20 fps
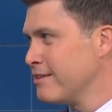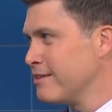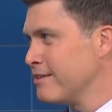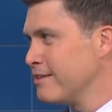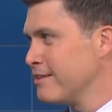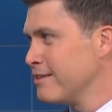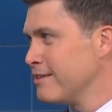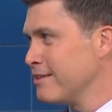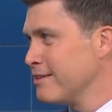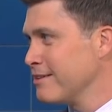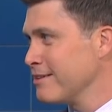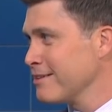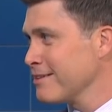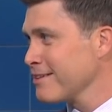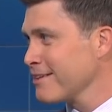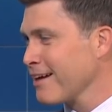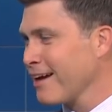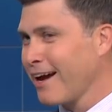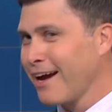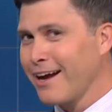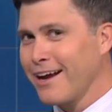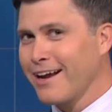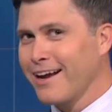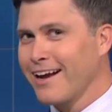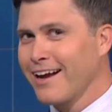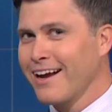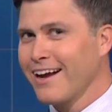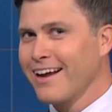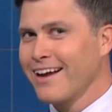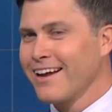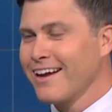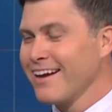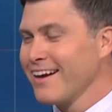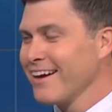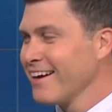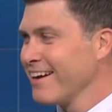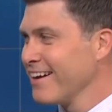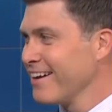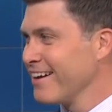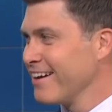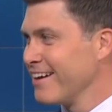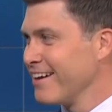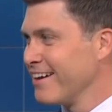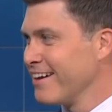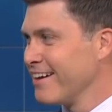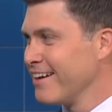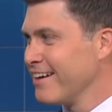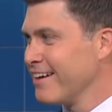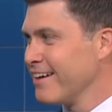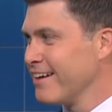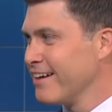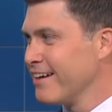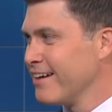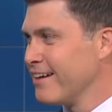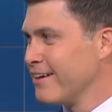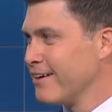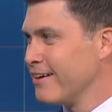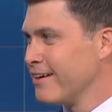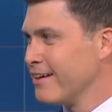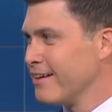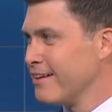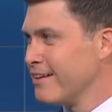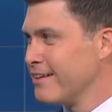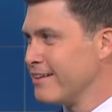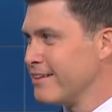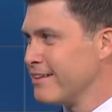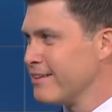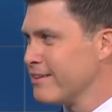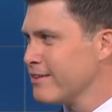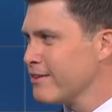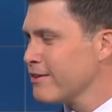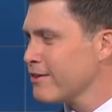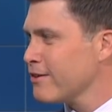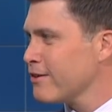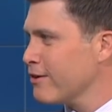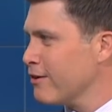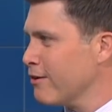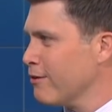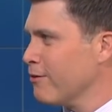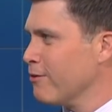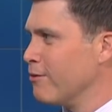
The person shown says nothing.